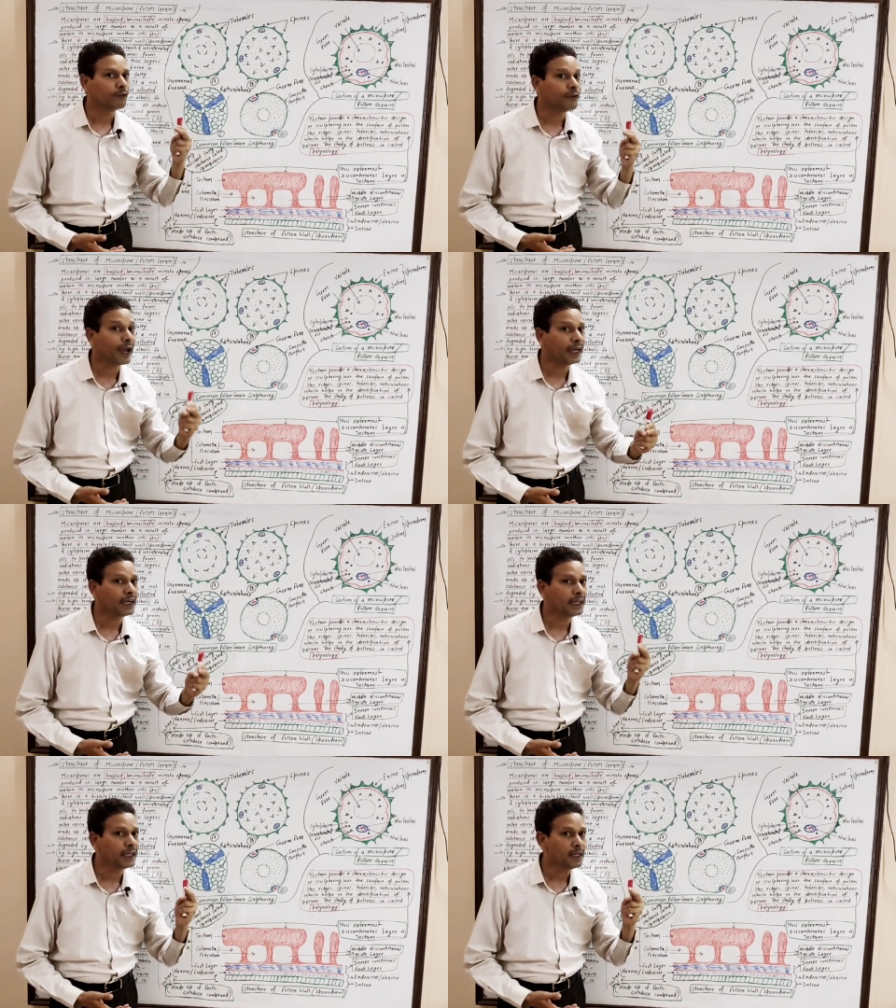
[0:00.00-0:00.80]

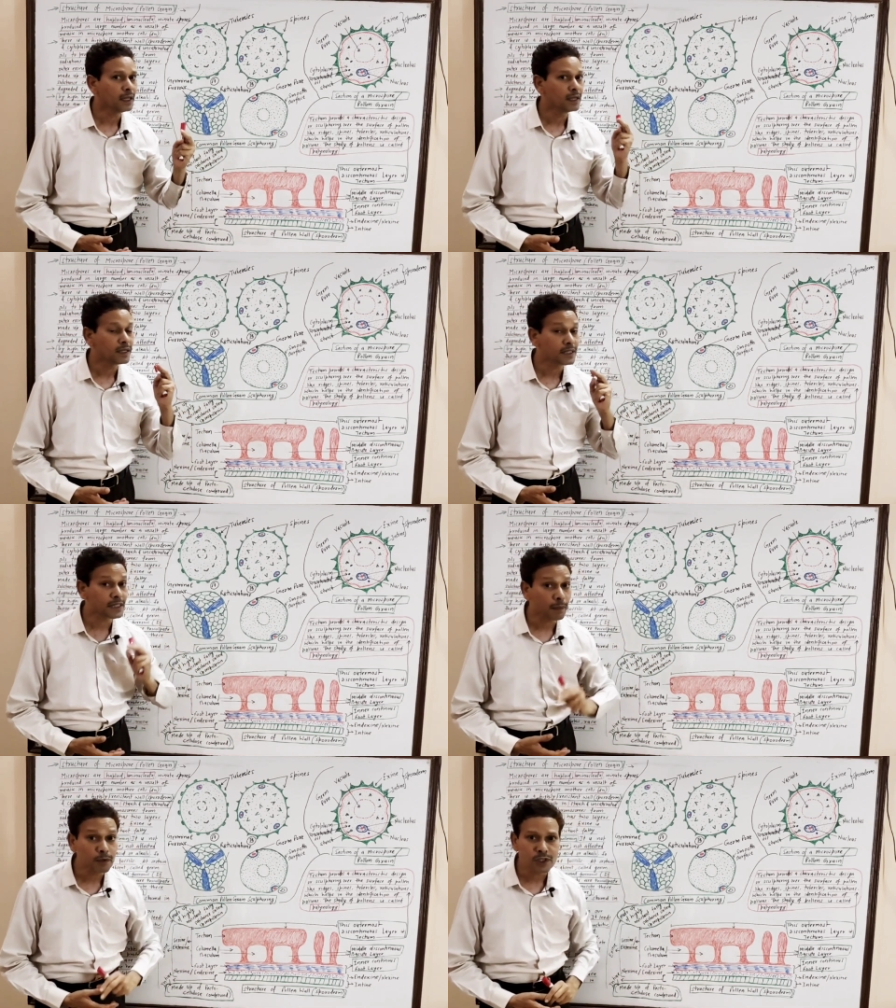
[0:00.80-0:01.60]
fatty
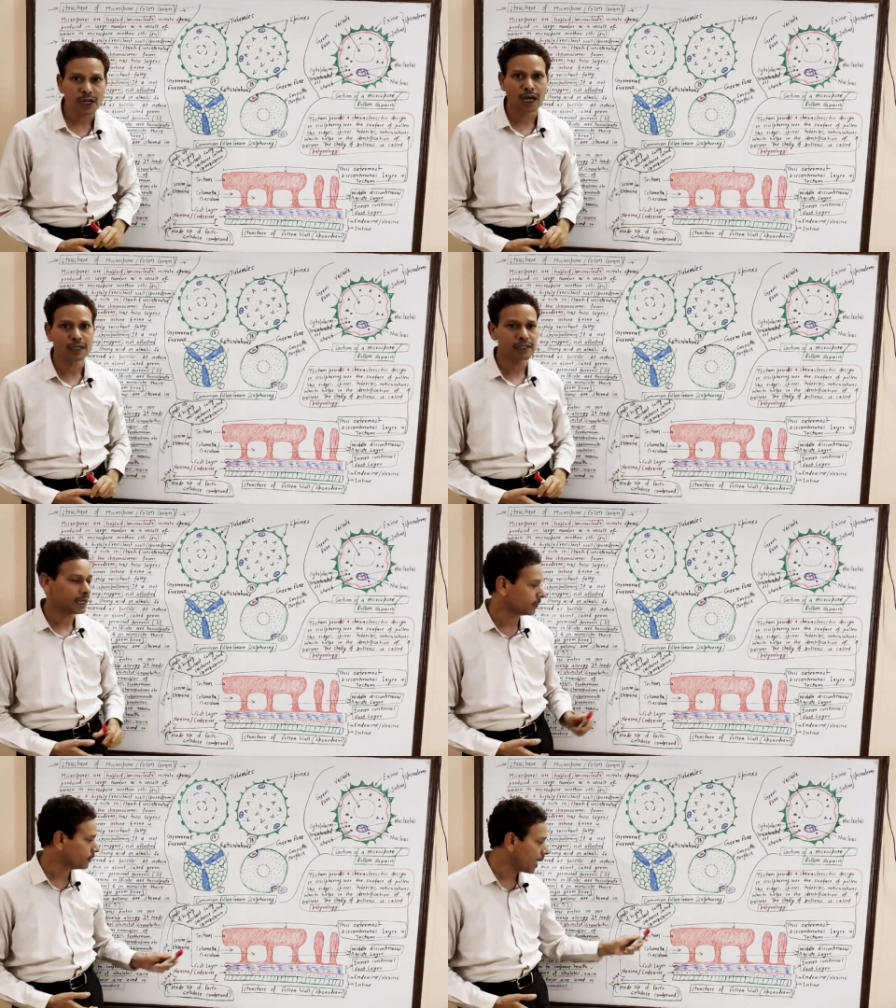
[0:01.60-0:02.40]
substance,
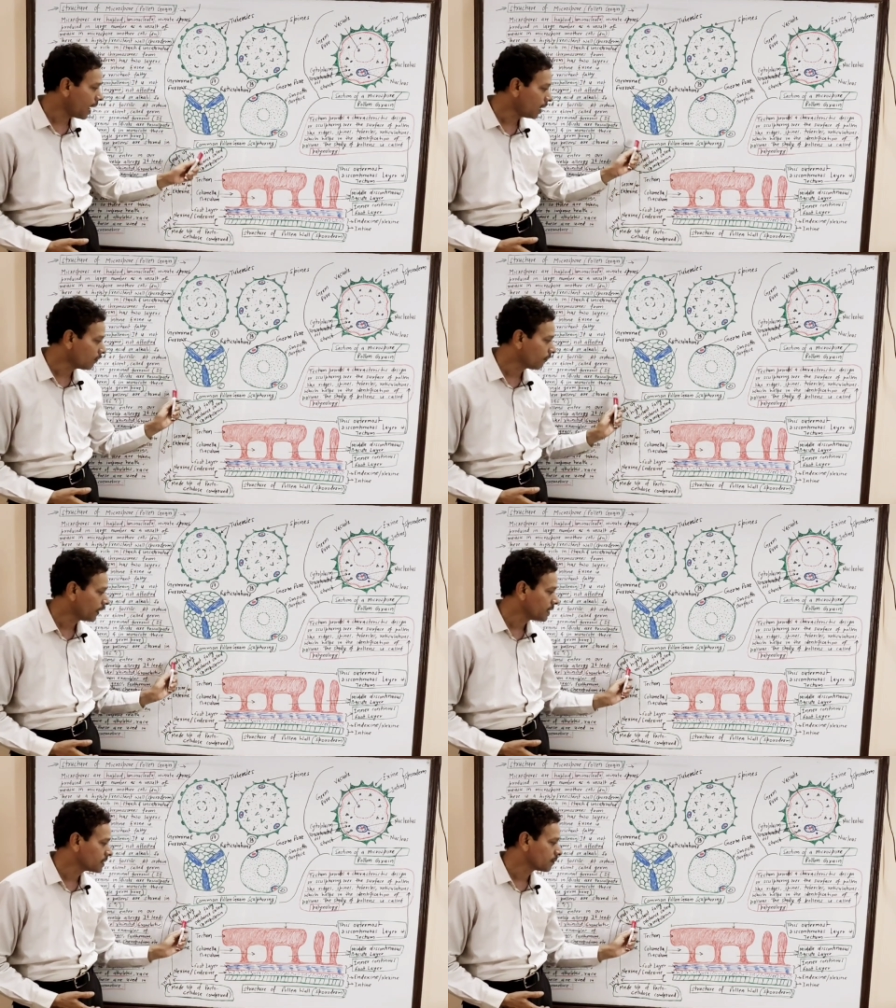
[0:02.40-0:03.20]
and that
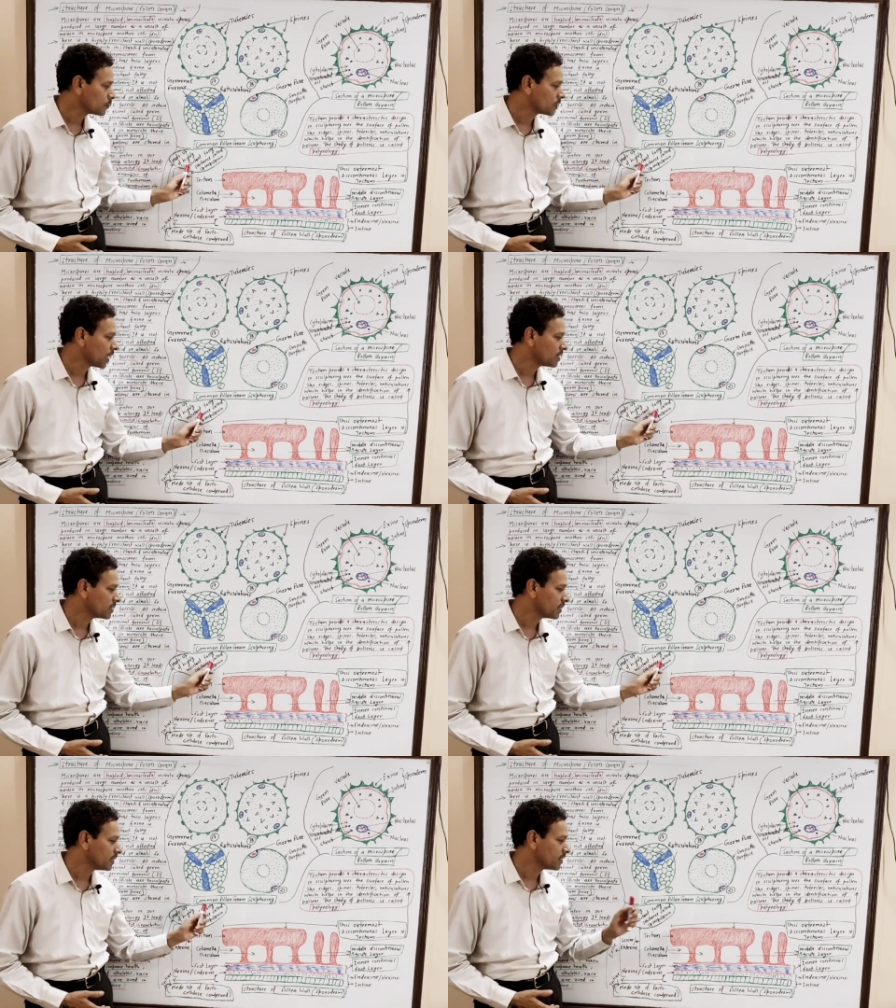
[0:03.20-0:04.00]
fatty
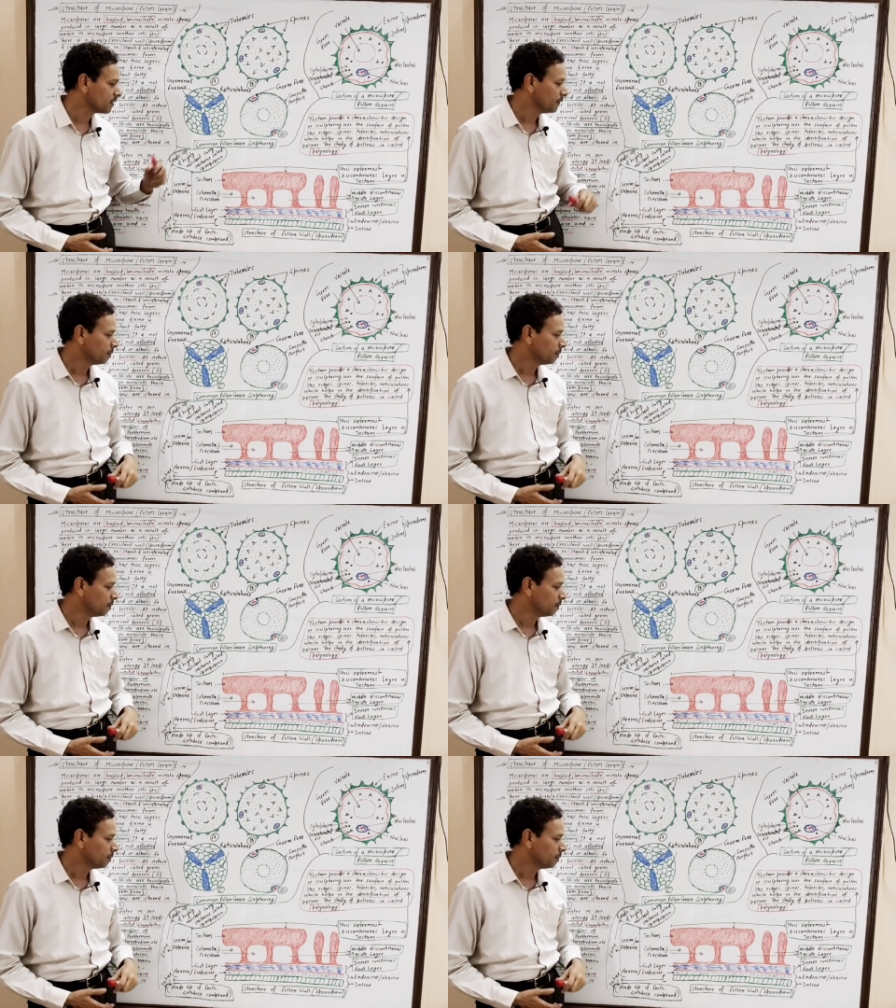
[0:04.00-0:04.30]
substance is